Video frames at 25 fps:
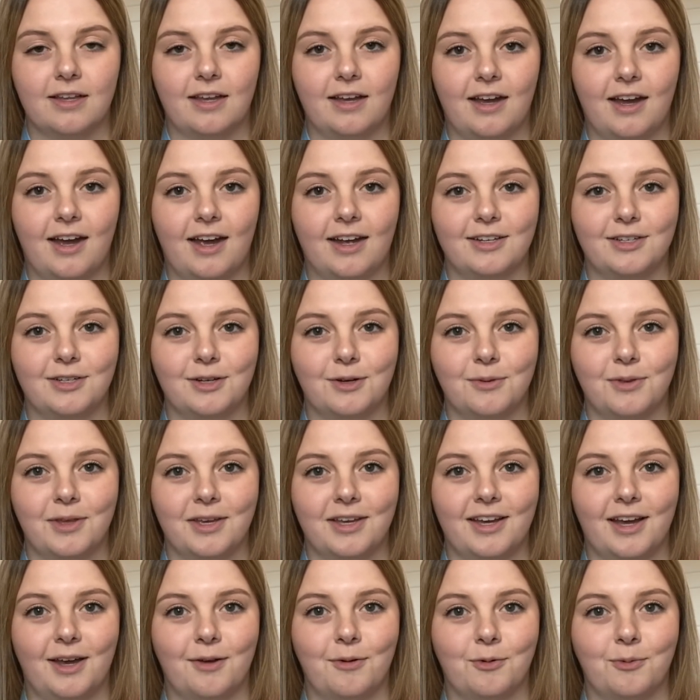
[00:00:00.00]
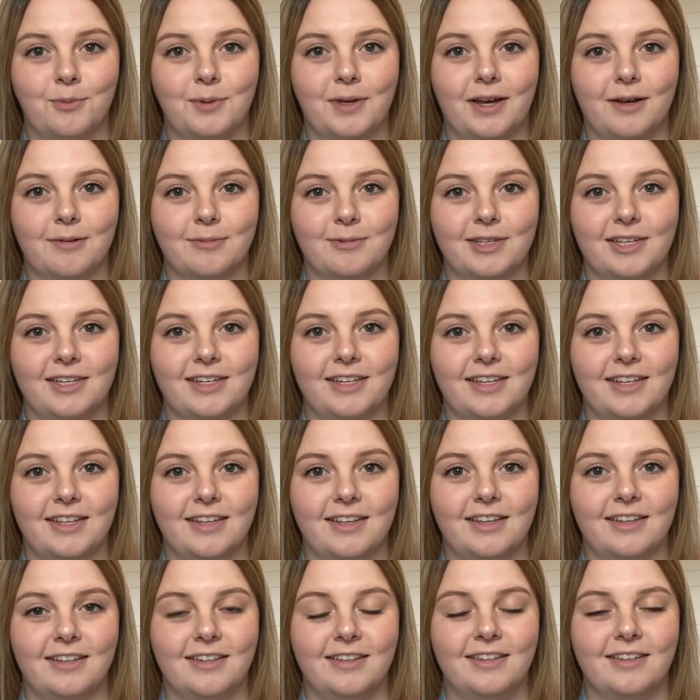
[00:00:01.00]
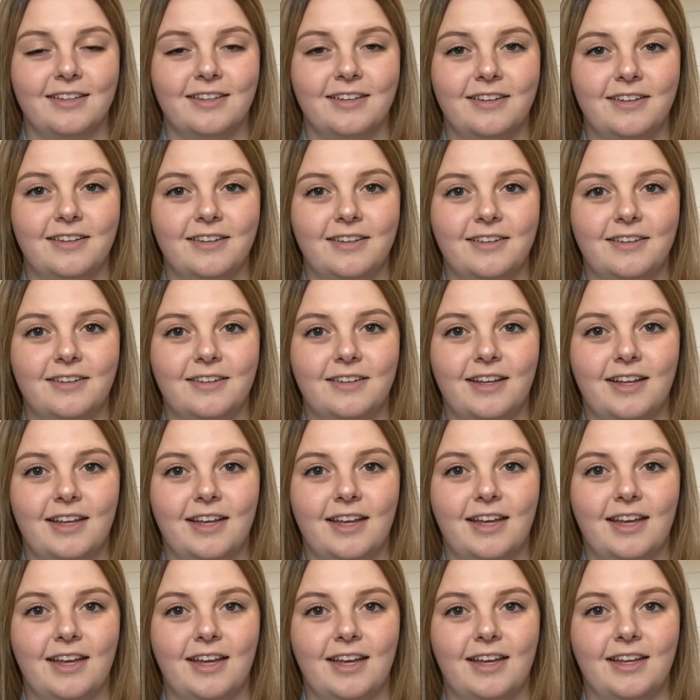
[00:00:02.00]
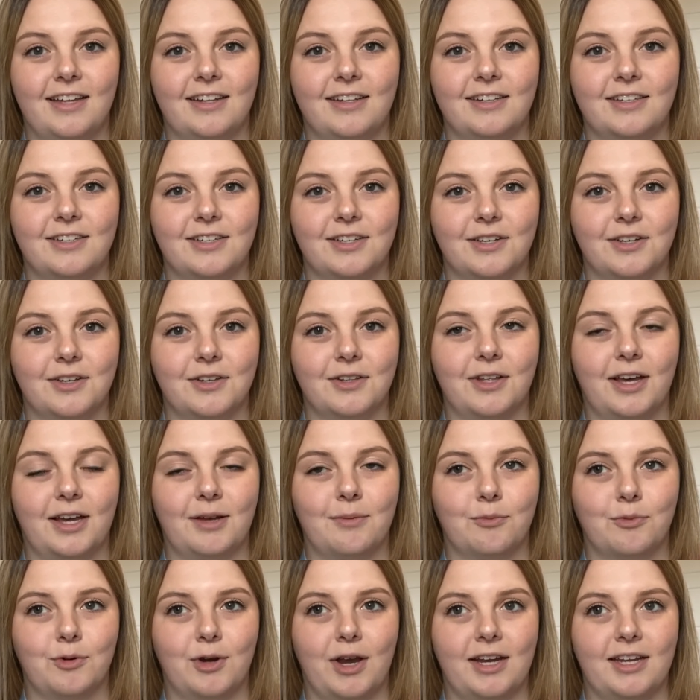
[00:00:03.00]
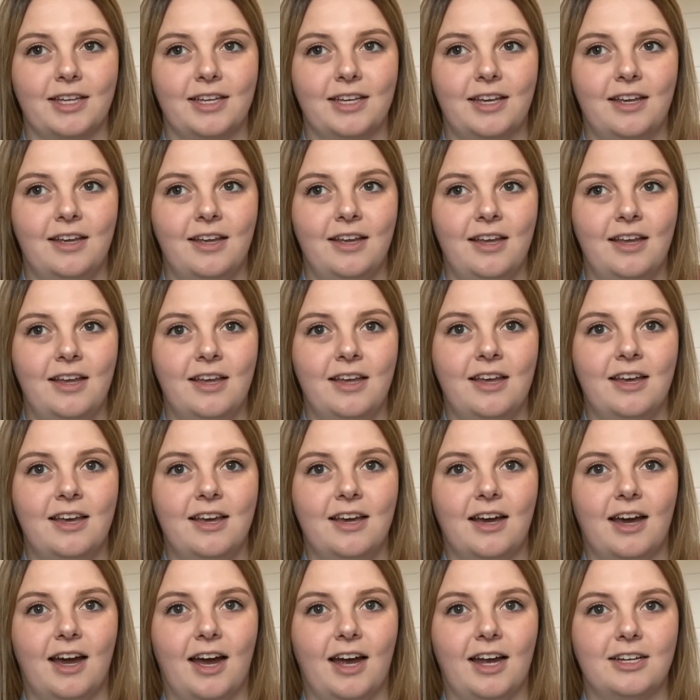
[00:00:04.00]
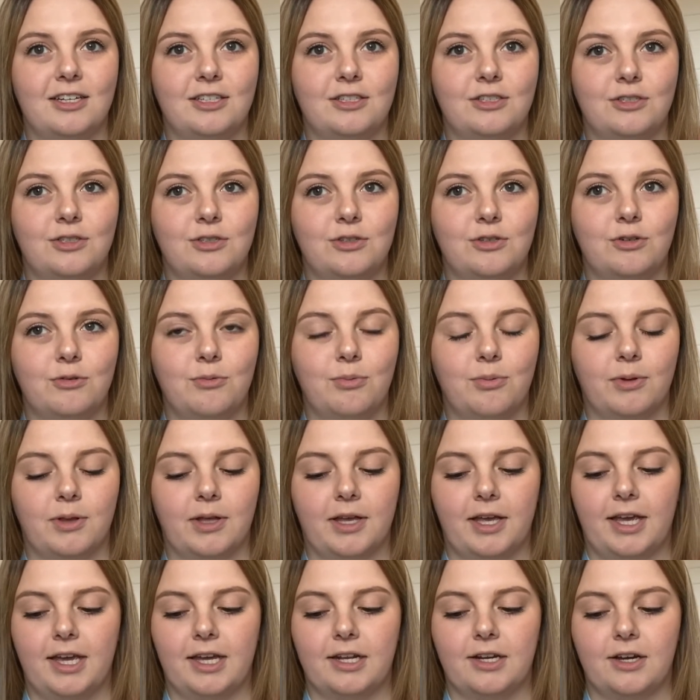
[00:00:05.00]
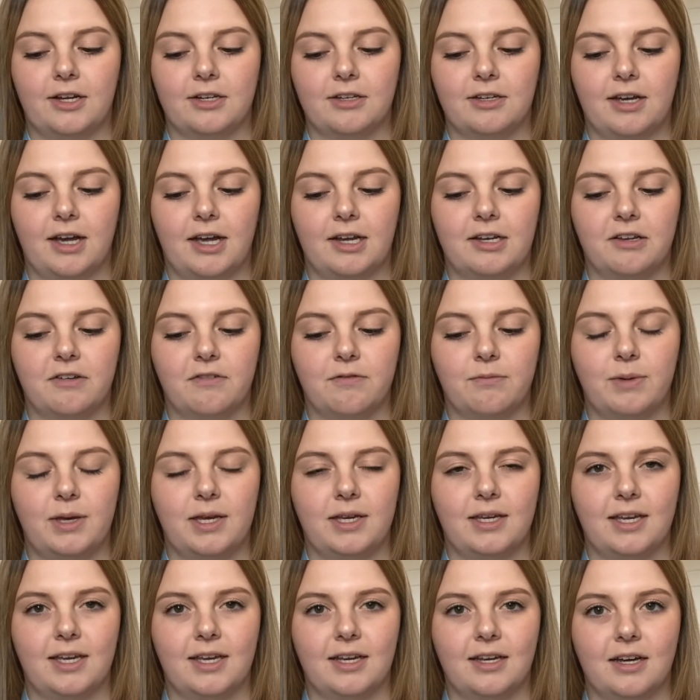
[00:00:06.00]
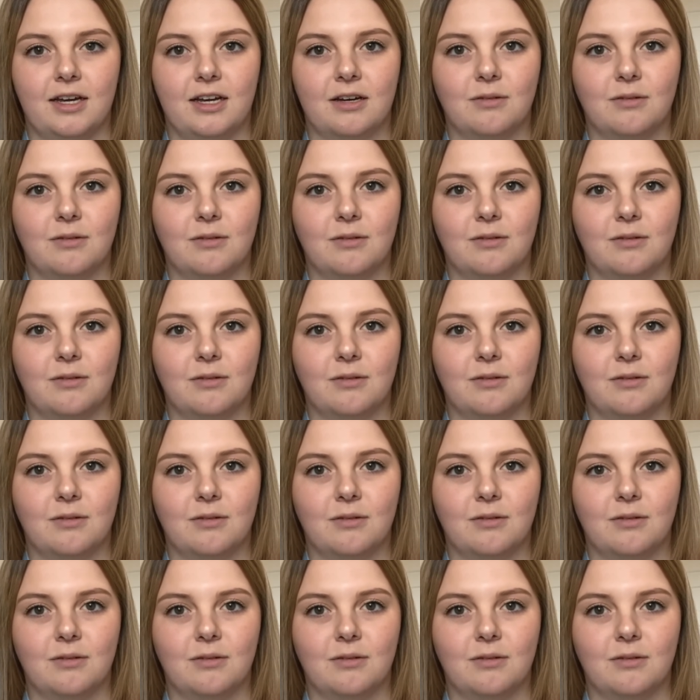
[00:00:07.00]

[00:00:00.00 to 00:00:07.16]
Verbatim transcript: I don't think I will be updating until I'm ready. I do plan on kind of making a